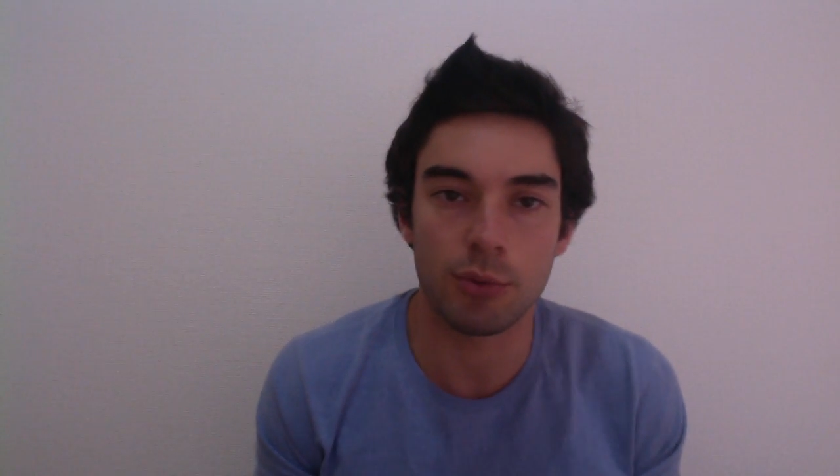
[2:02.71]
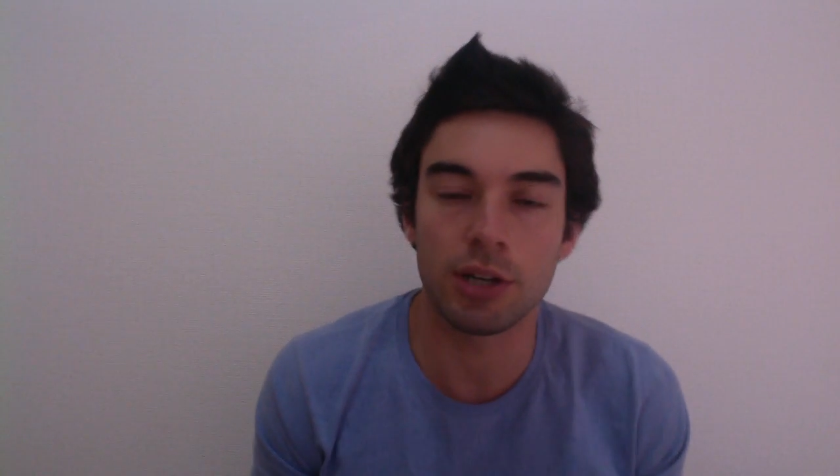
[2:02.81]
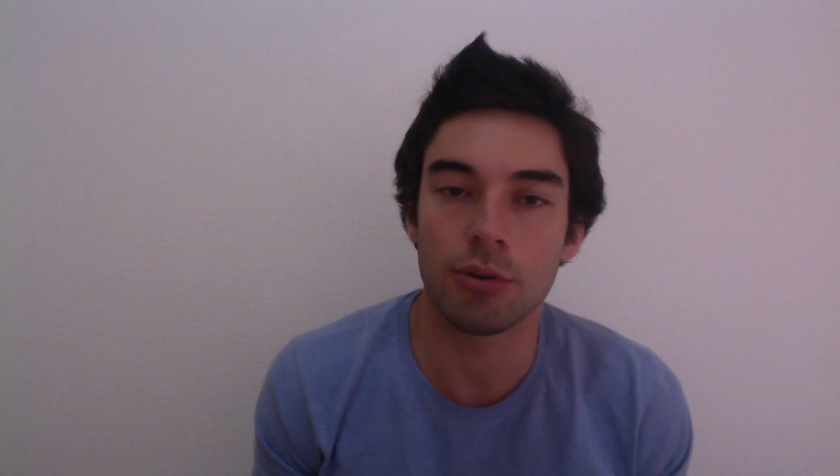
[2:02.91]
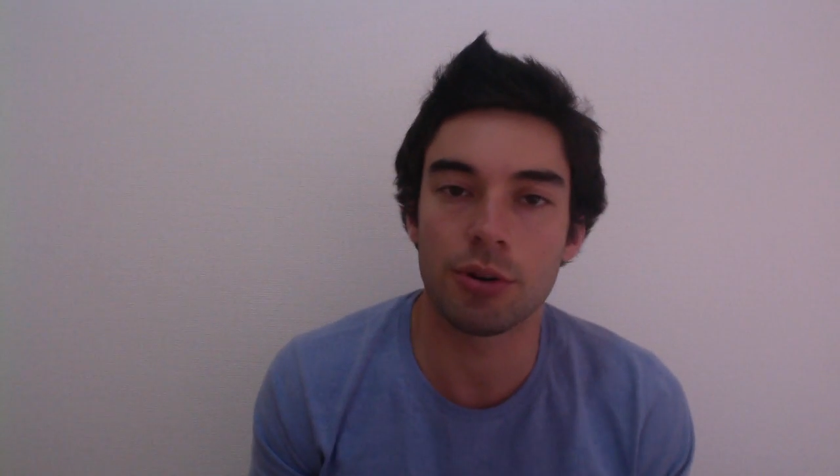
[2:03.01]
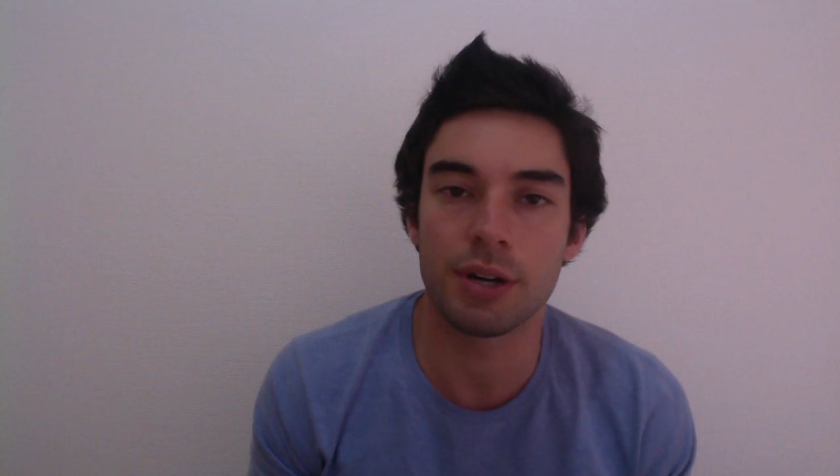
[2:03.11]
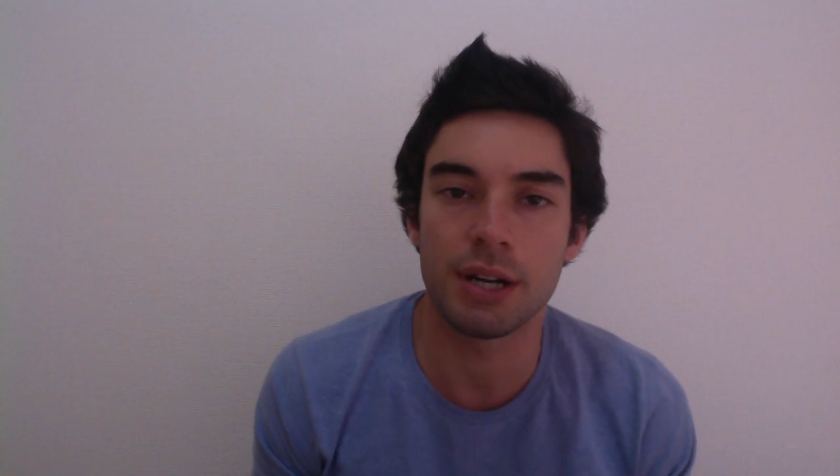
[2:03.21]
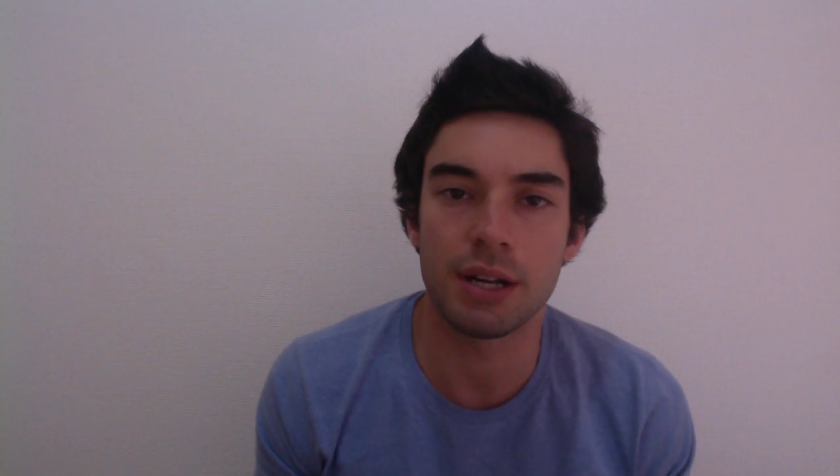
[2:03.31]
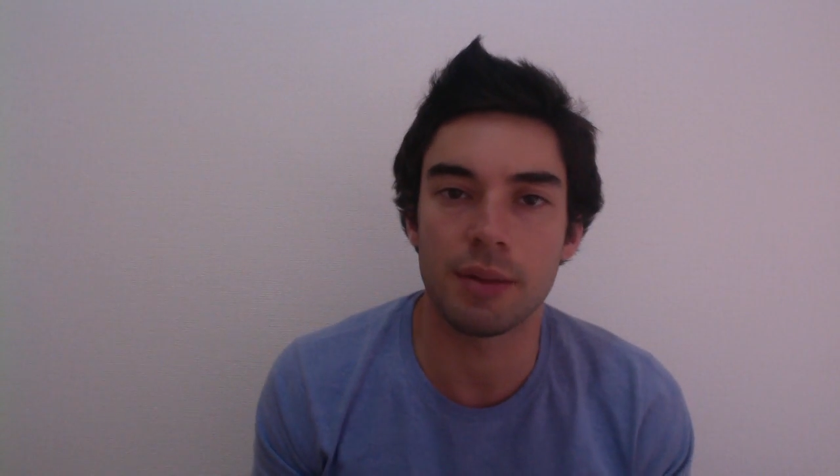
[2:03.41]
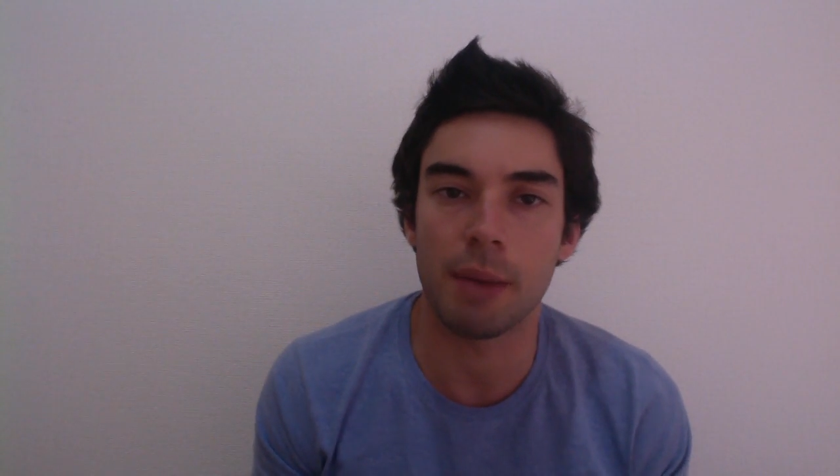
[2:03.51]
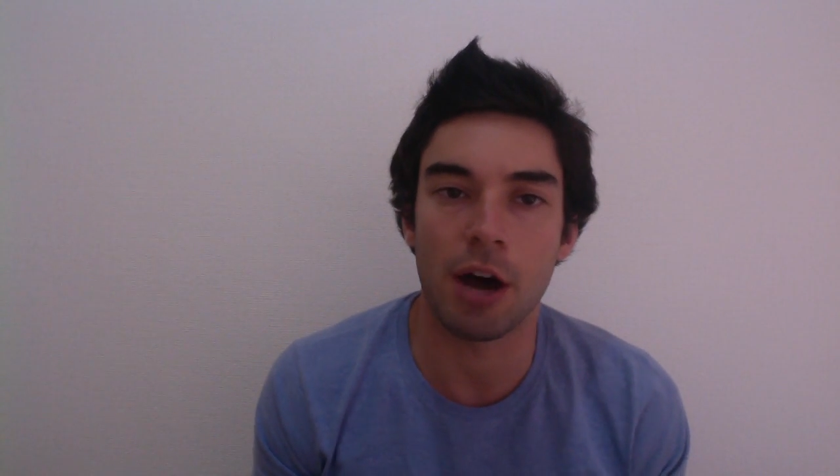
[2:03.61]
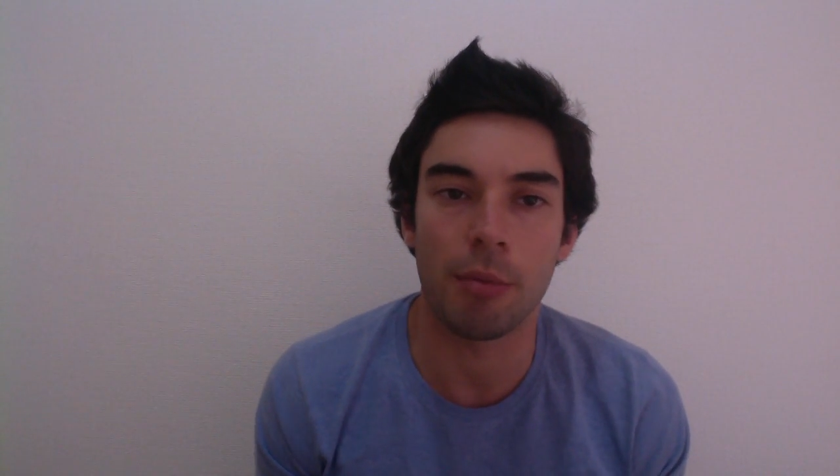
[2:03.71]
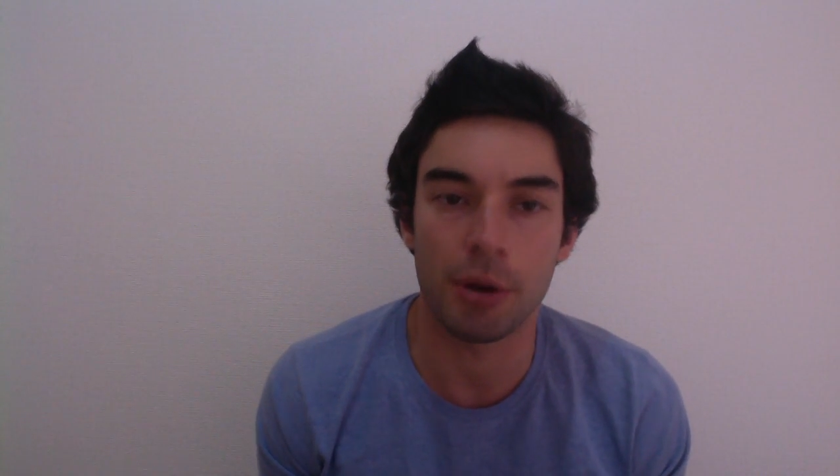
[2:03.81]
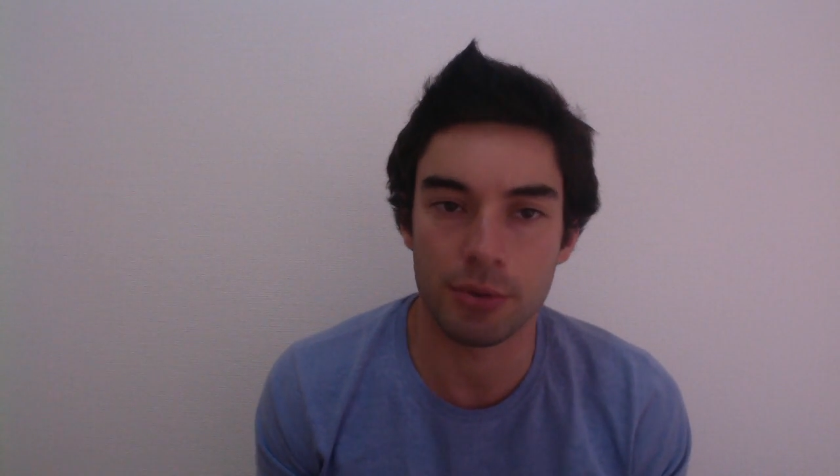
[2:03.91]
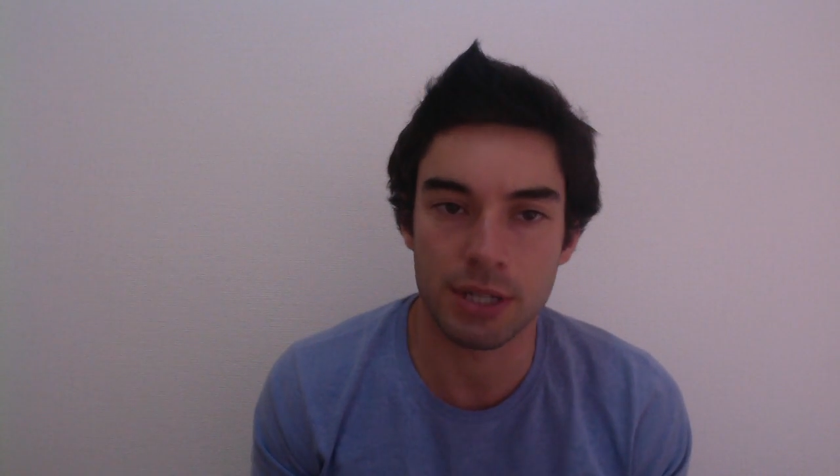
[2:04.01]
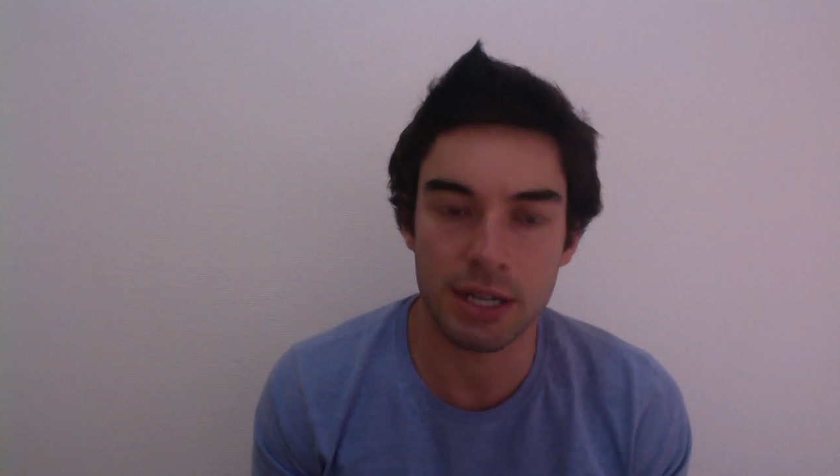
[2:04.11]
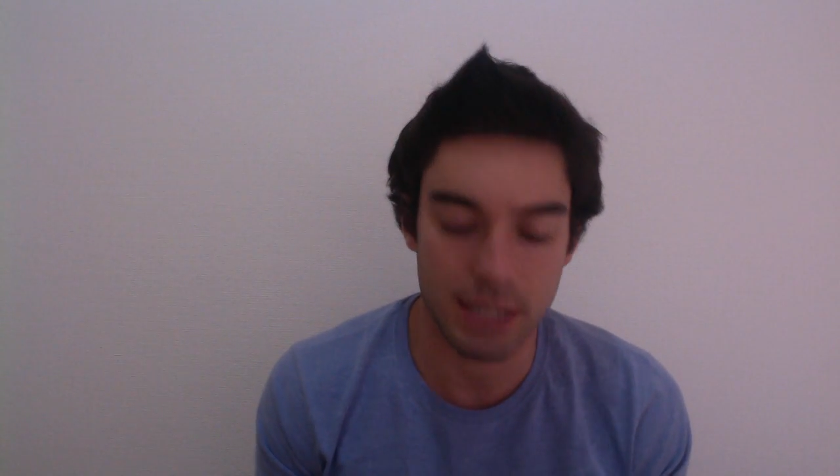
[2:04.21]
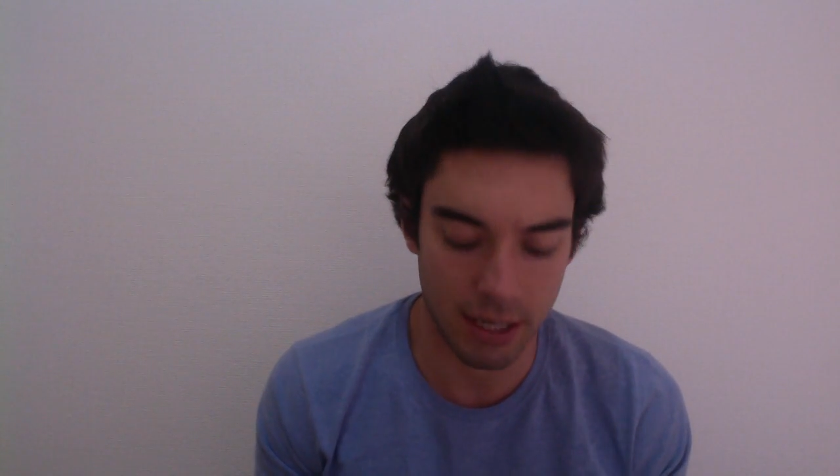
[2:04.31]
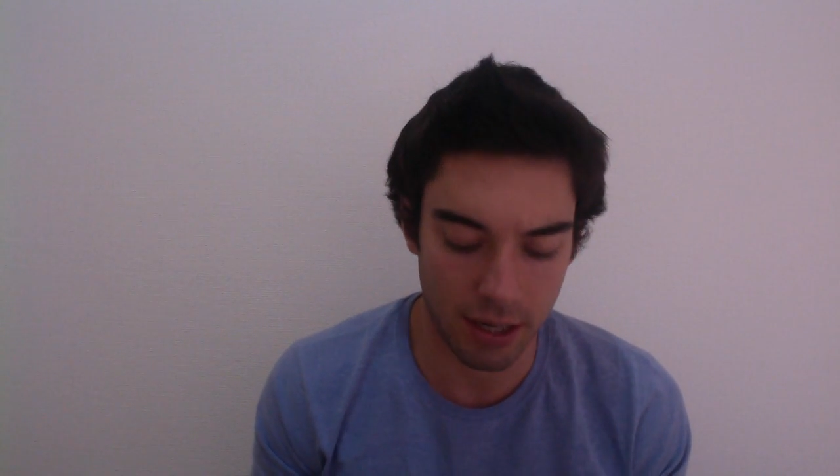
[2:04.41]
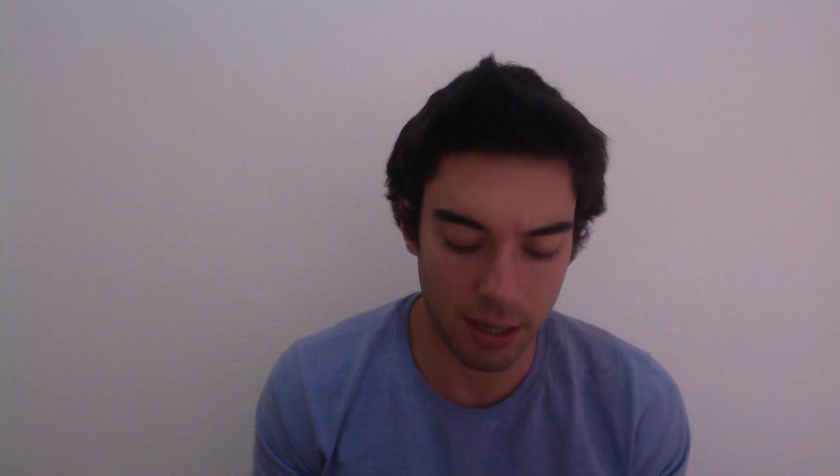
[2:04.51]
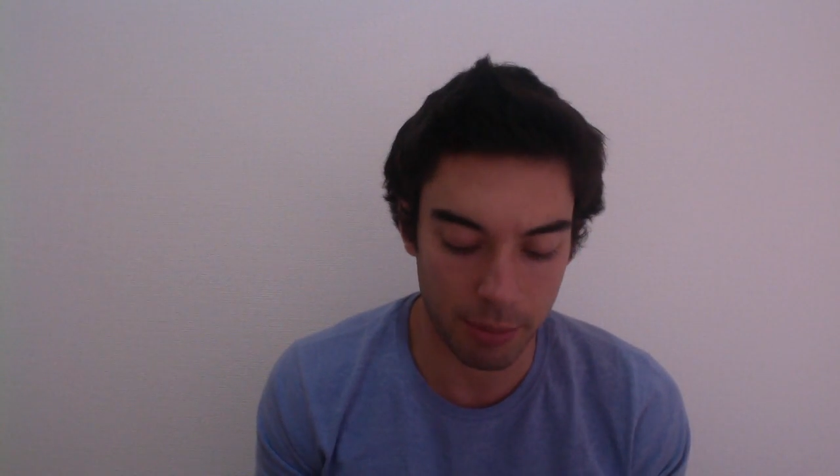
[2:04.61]
We'd ordered it in the mail, but it was going to
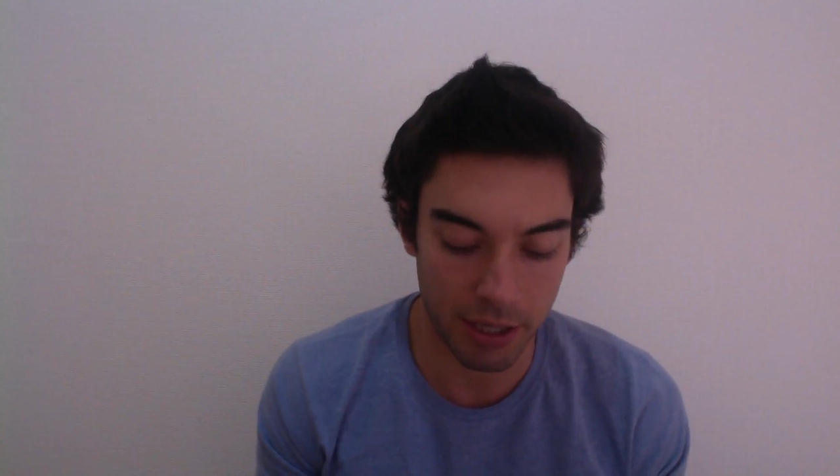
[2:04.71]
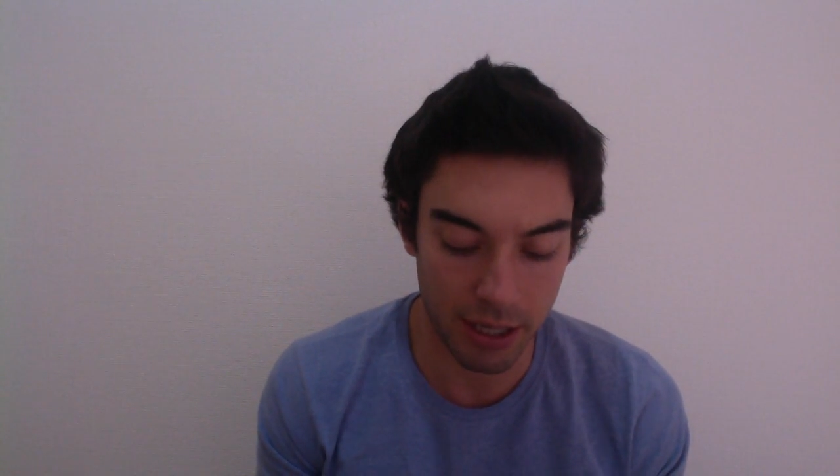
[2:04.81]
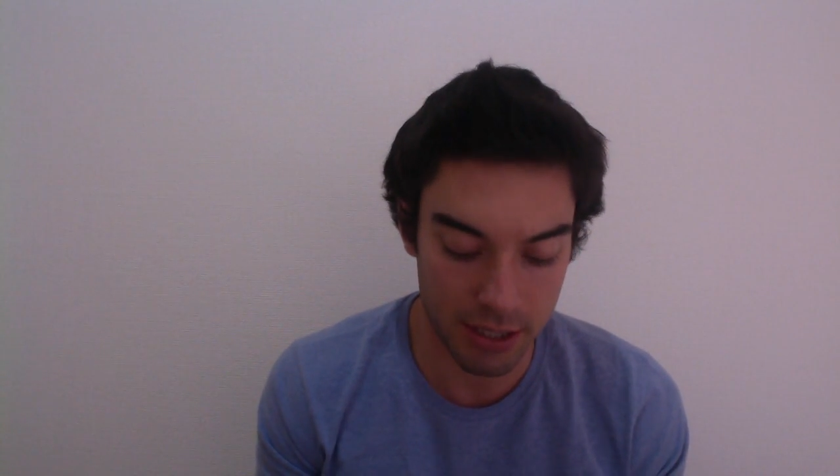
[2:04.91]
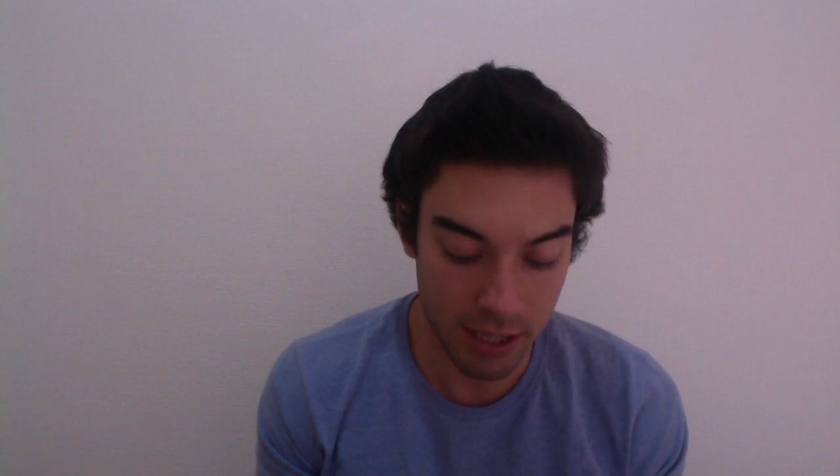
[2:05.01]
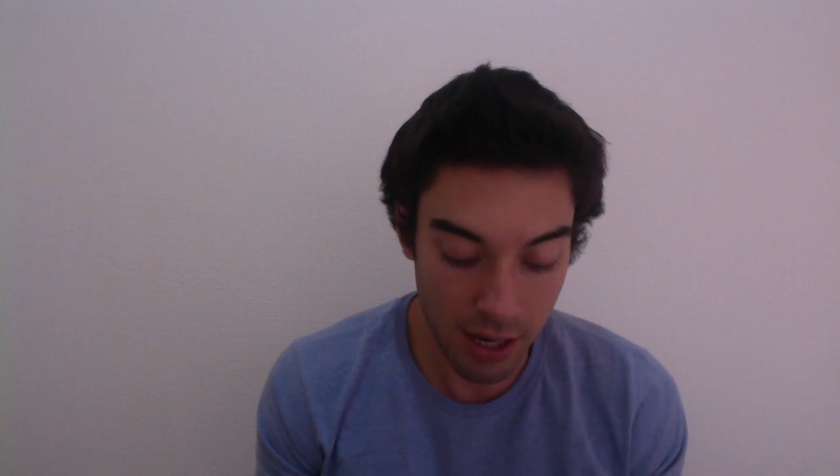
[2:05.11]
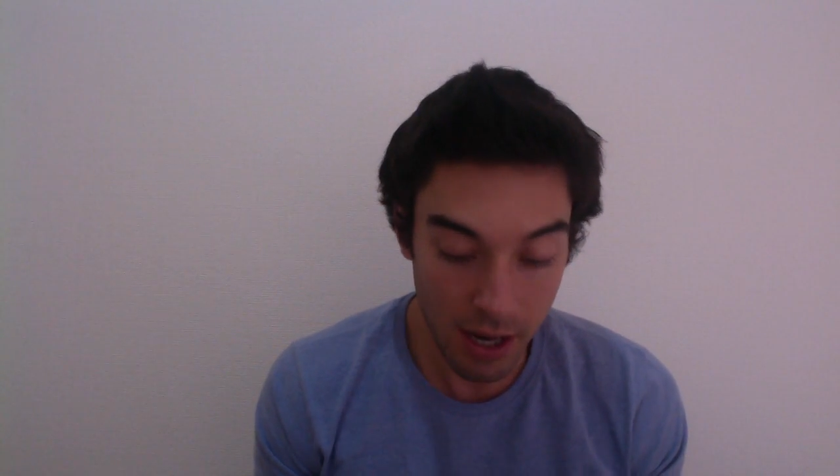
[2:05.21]
take a couple of days.